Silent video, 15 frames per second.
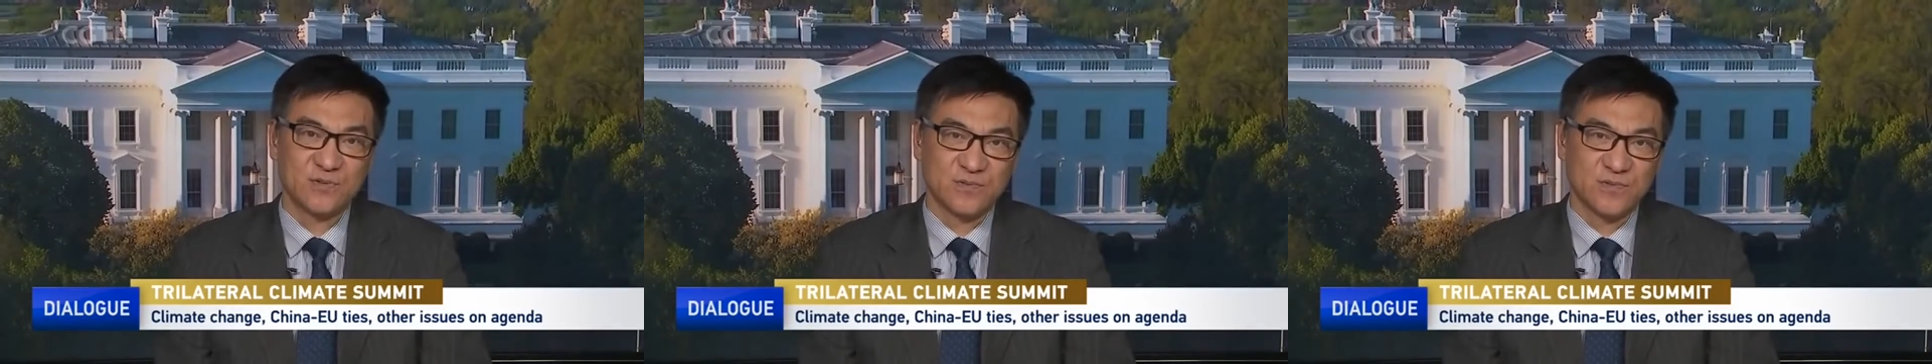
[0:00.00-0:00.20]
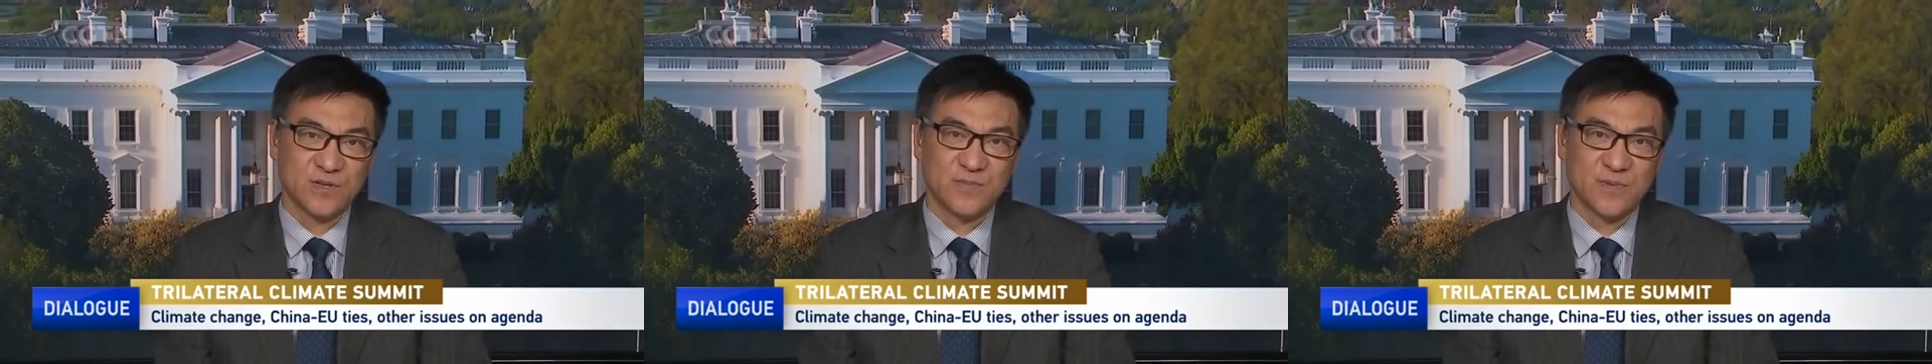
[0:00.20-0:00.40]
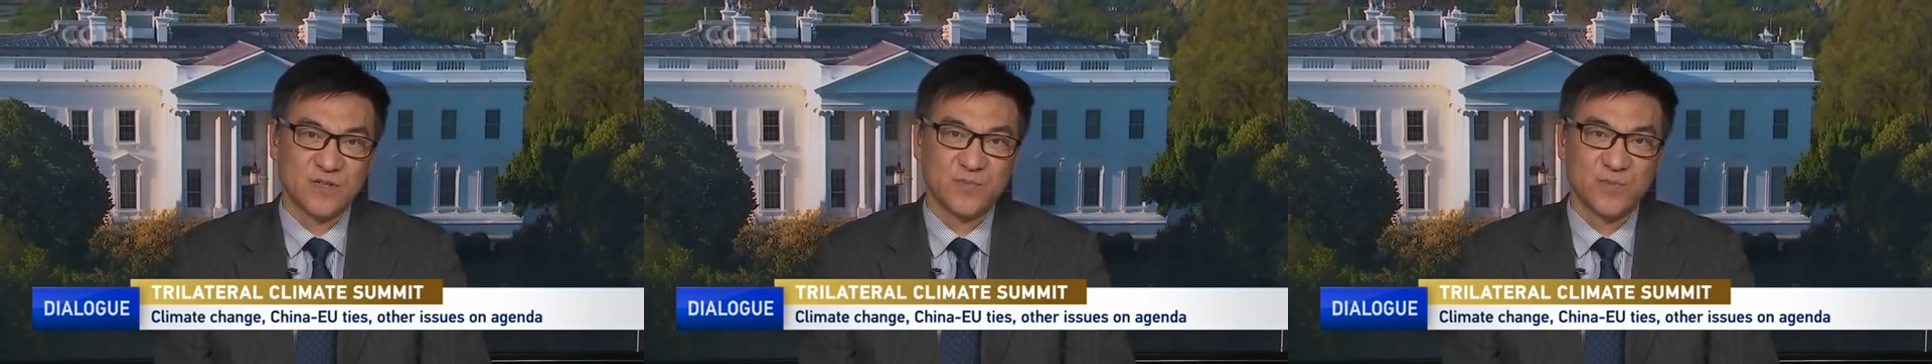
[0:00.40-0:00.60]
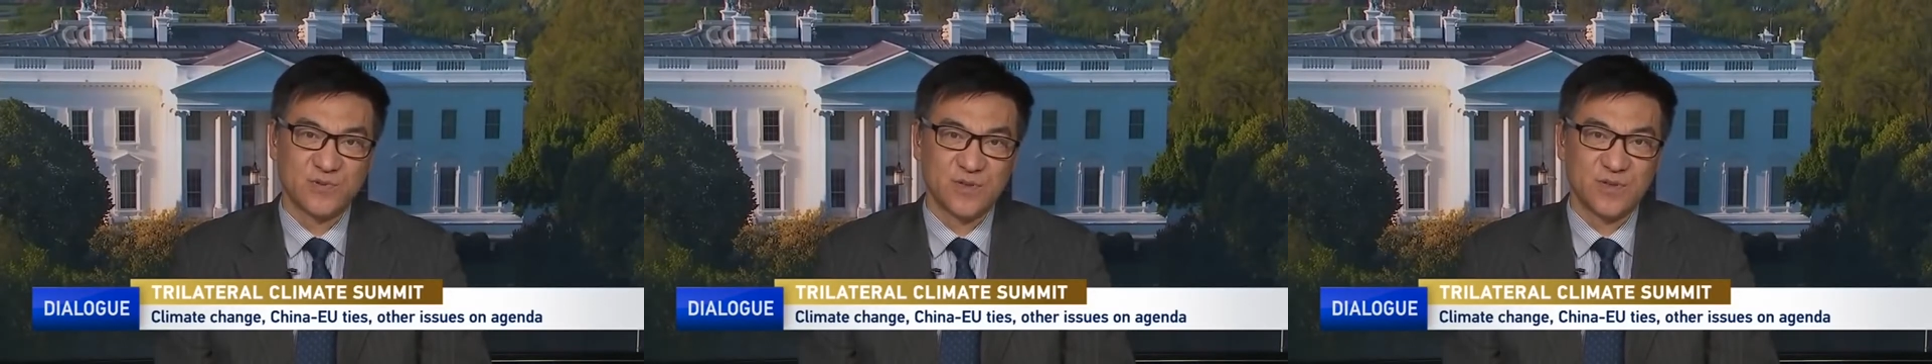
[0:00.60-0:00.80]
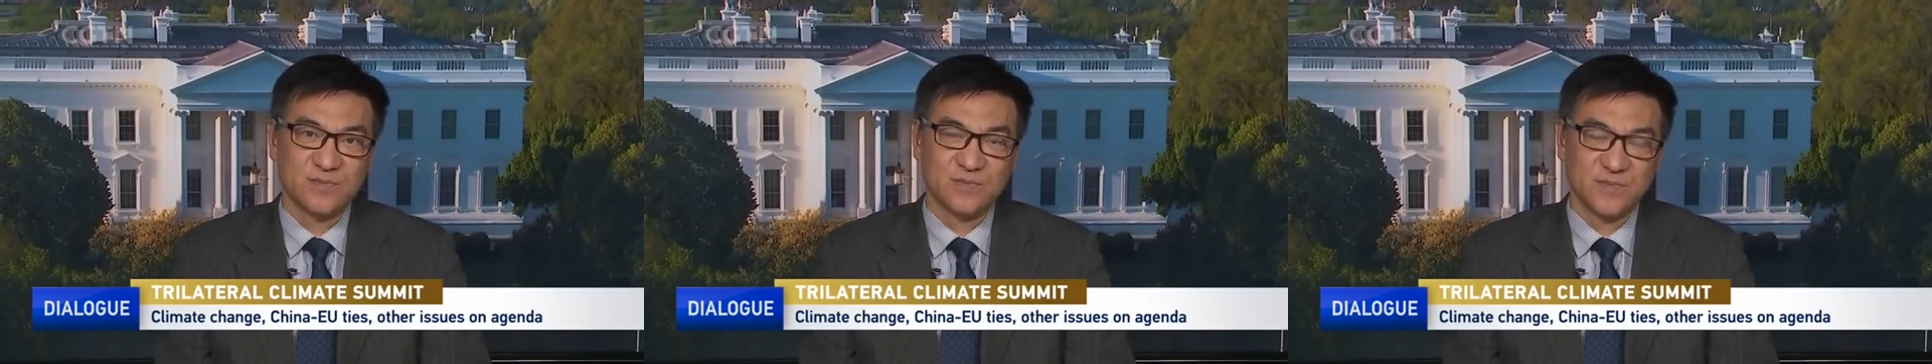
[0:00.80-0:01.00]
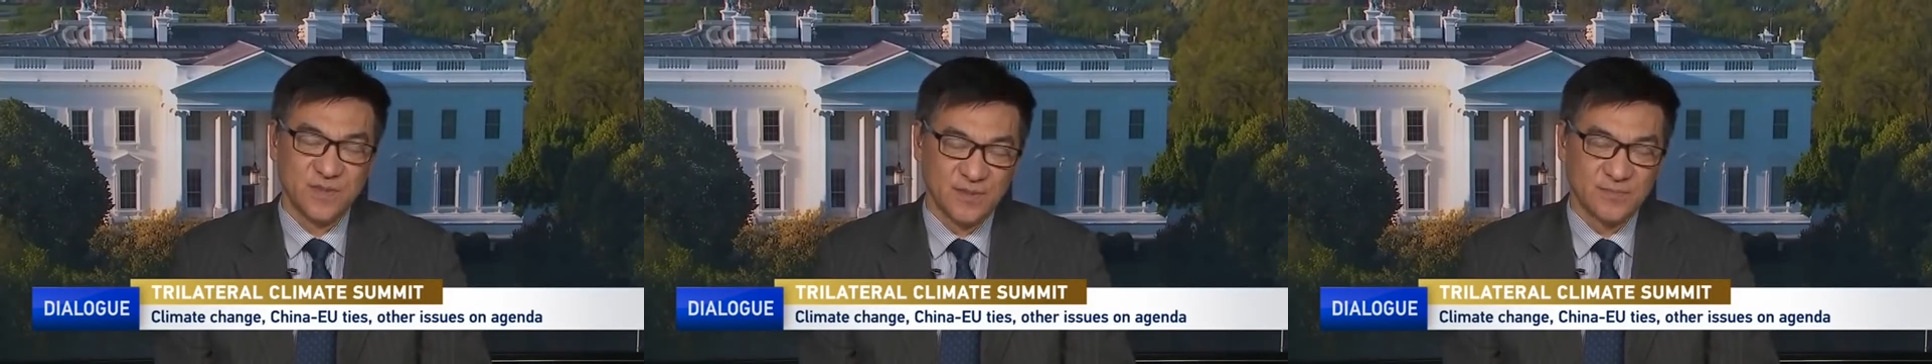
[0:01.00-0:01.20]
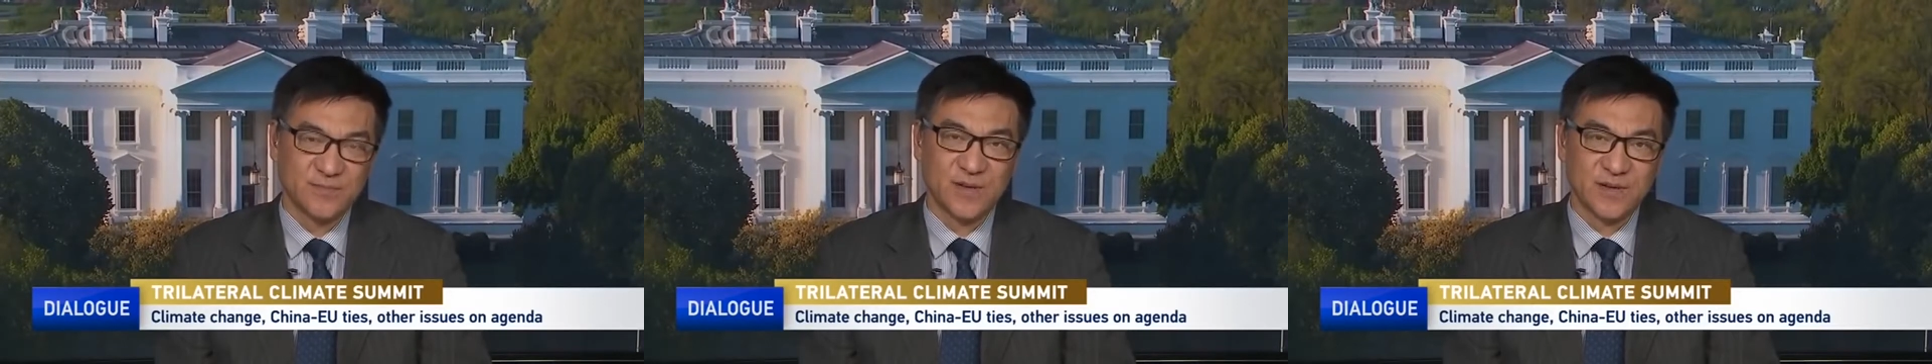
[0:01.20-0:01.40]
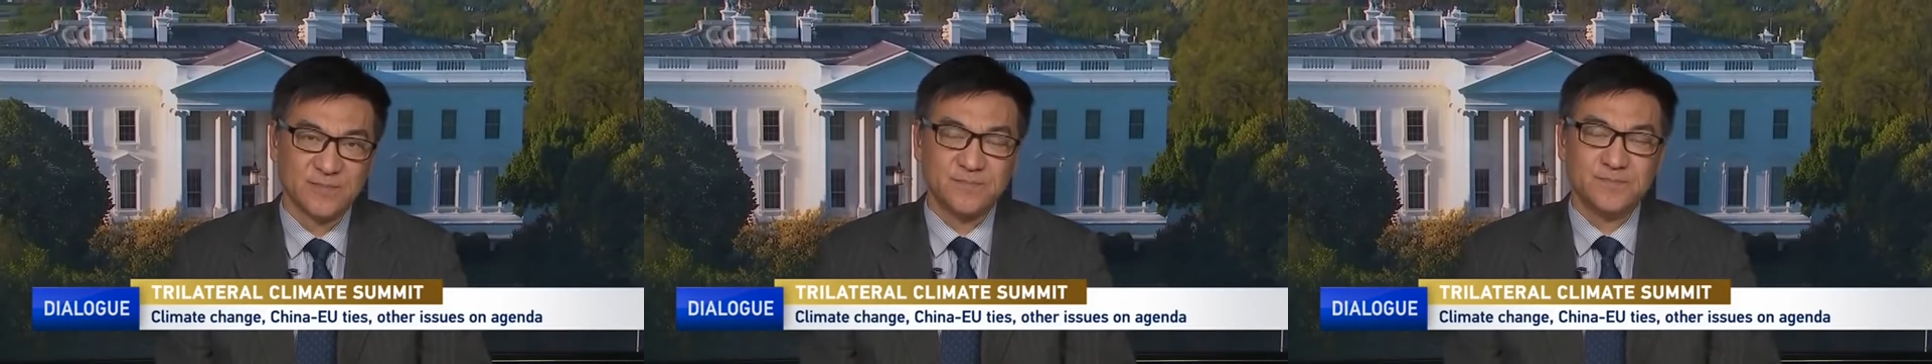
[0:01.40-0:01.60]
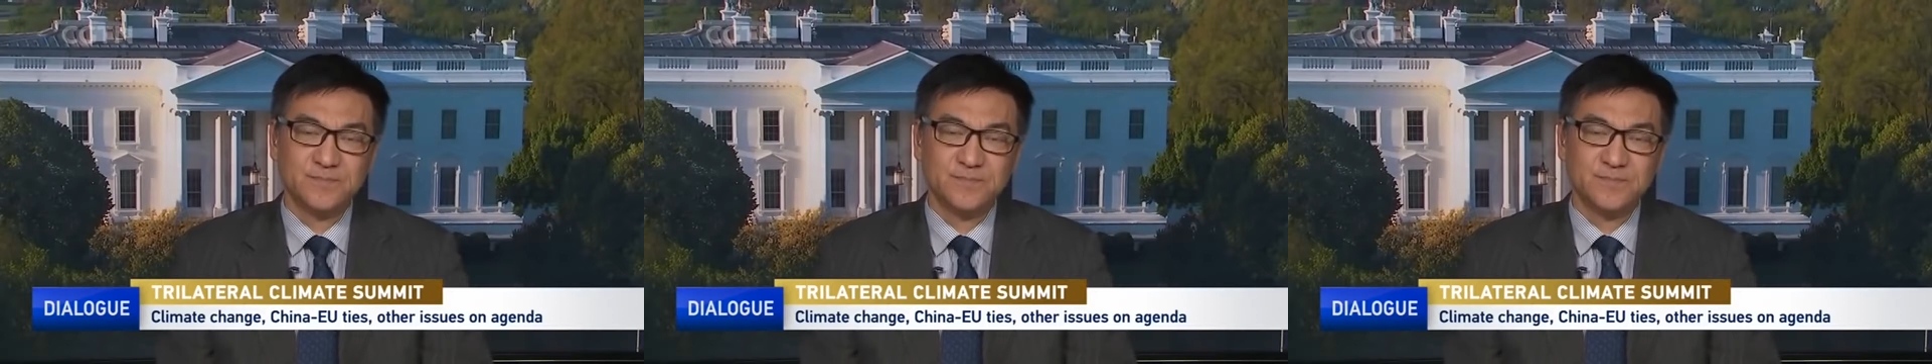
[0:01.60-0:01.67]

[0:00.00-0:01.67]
agreements between, right.